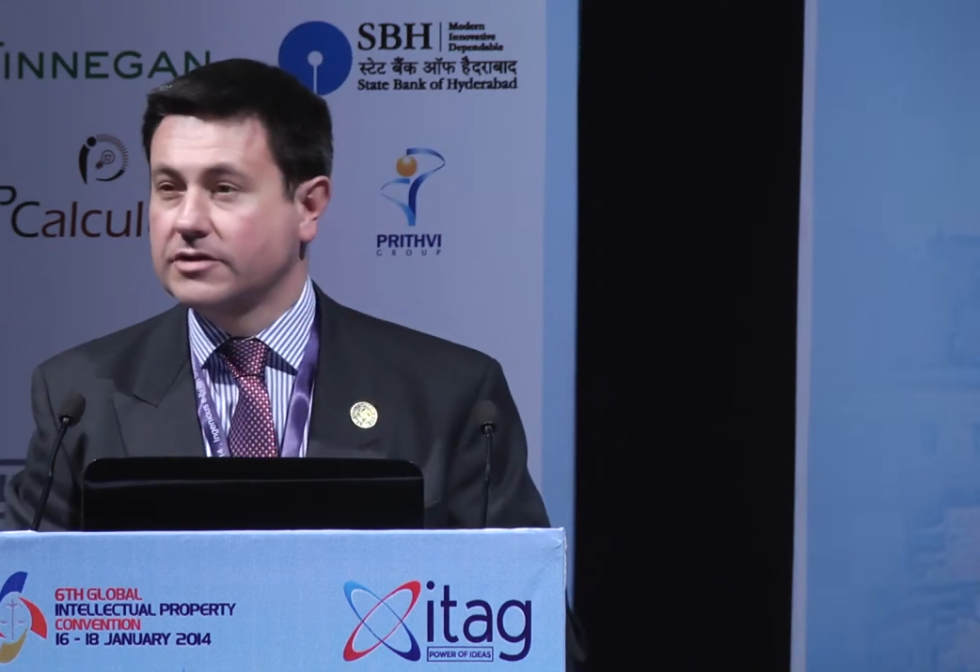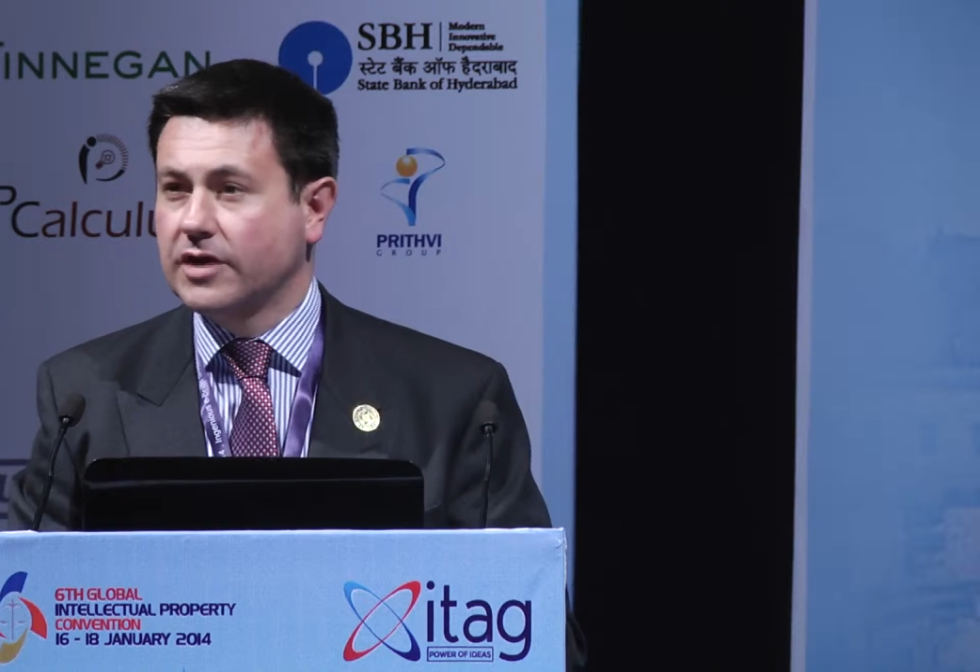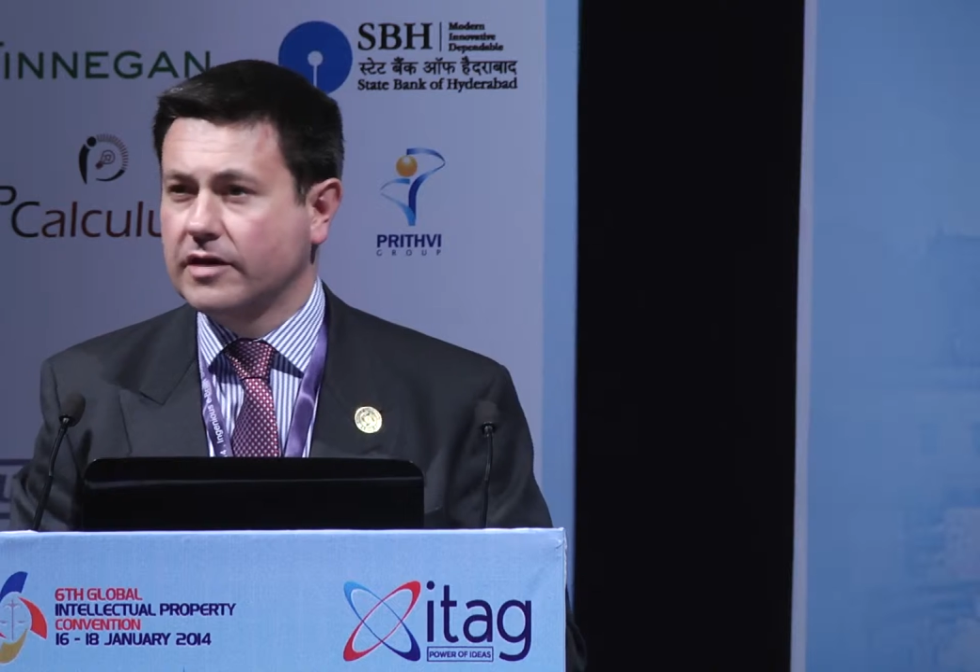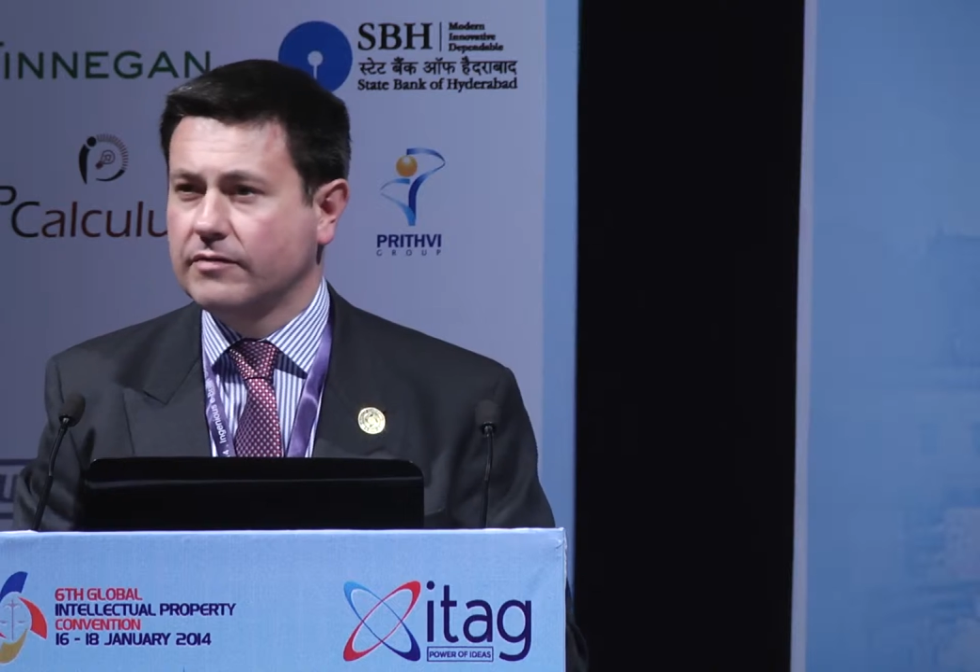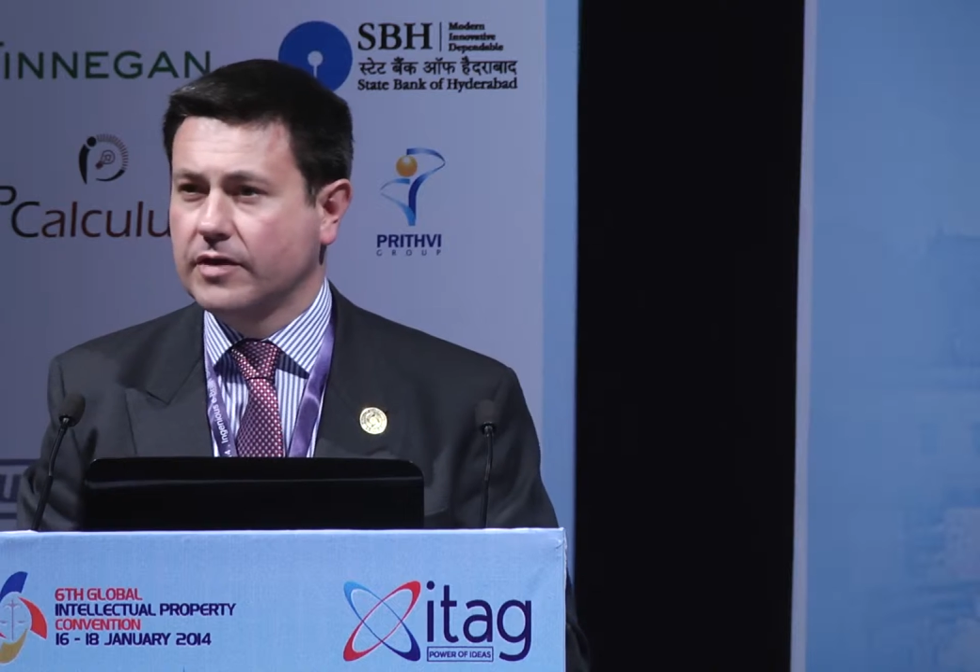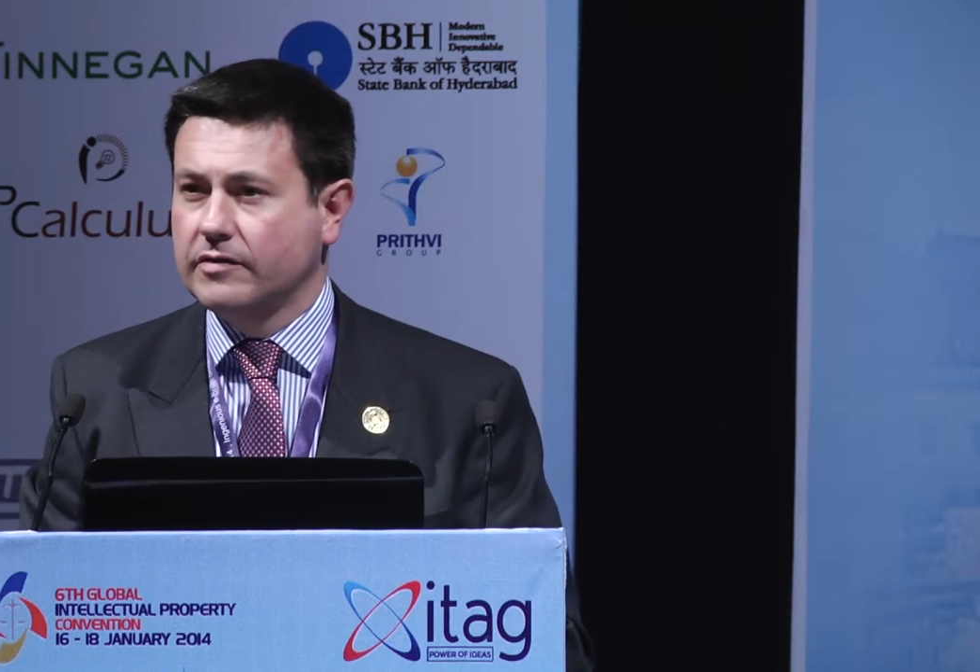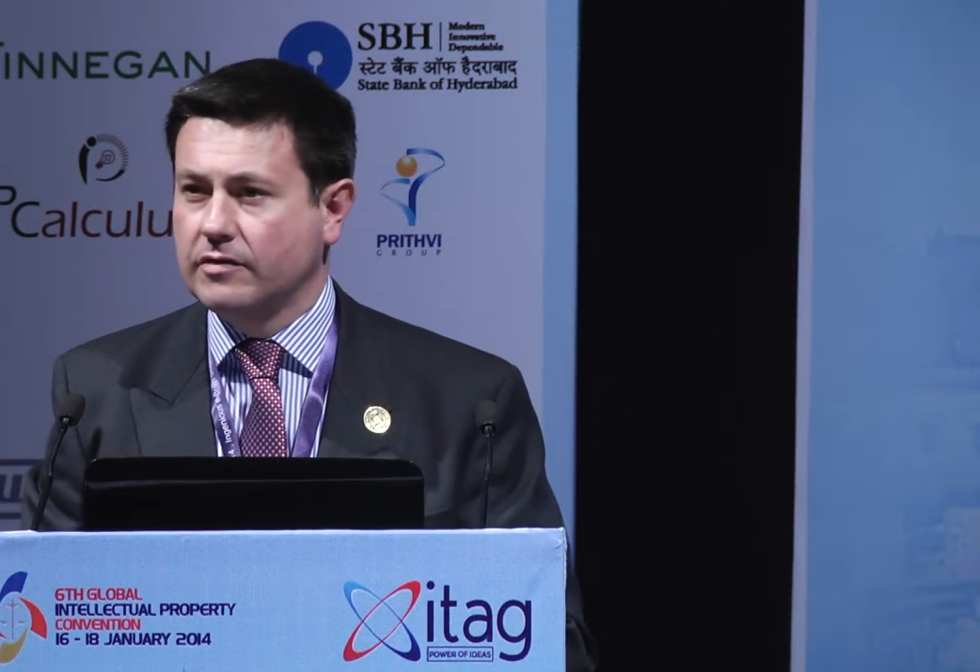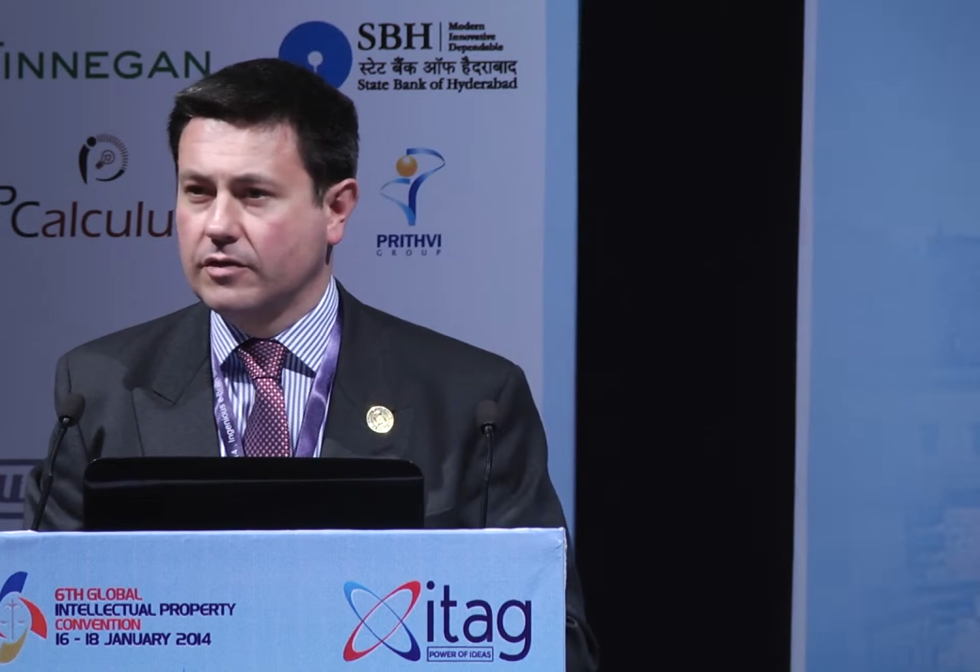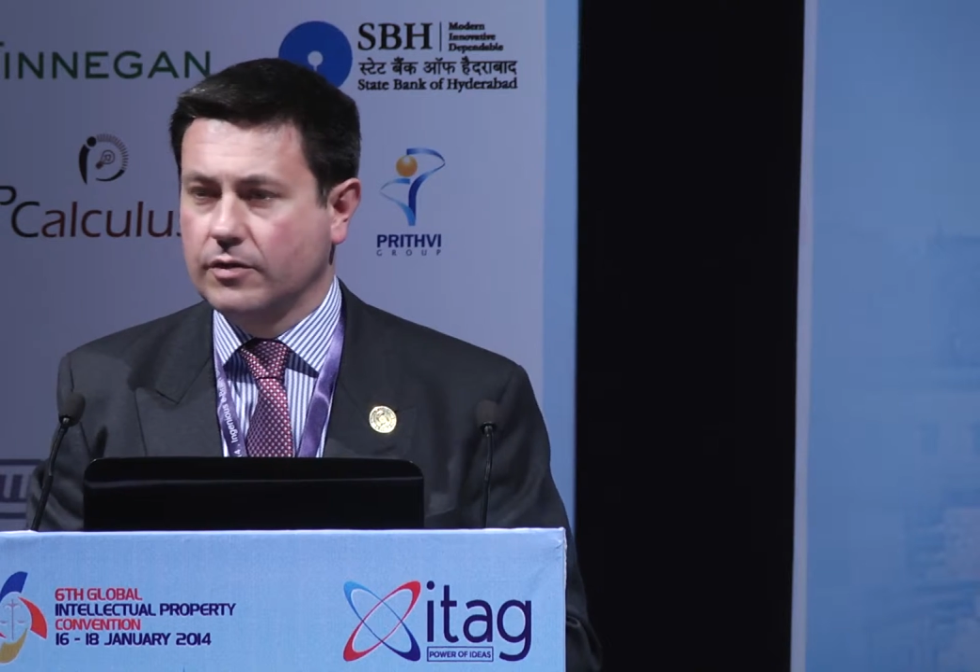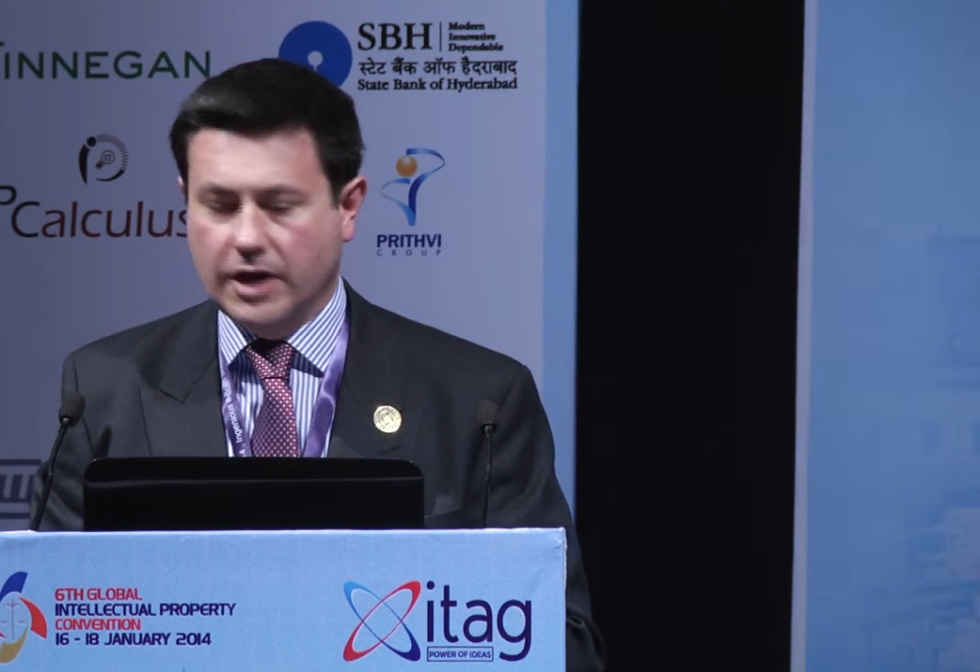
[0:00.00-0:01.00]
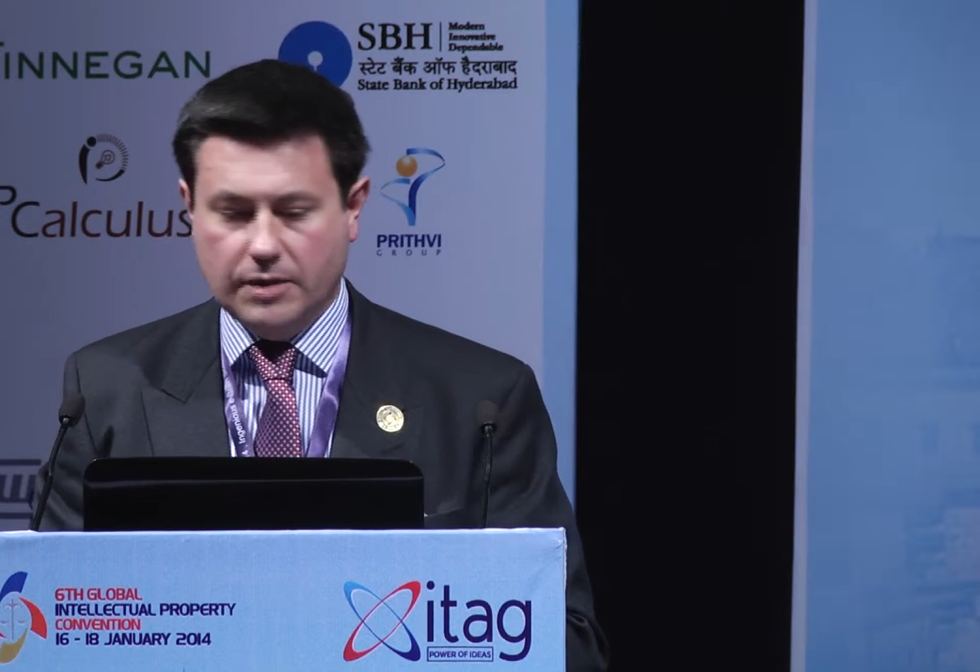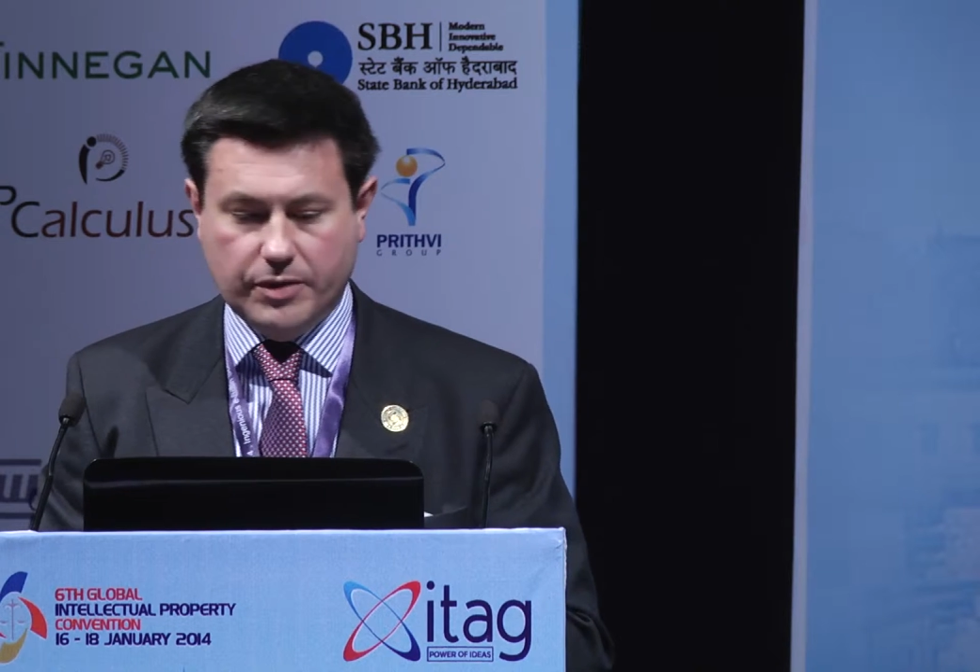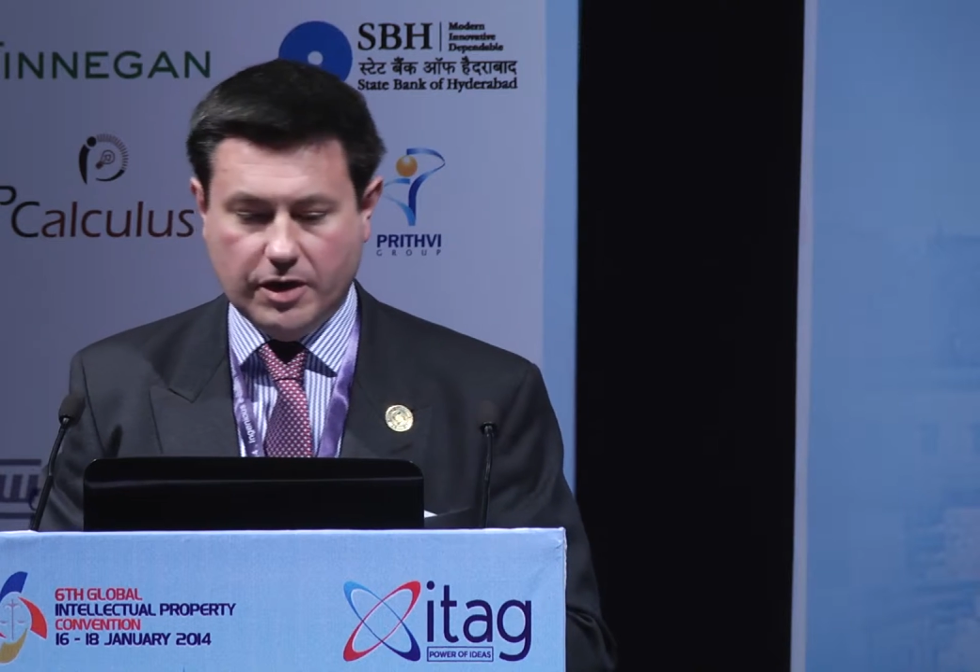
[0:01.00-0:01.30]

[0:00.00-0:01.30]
to transfer to the UK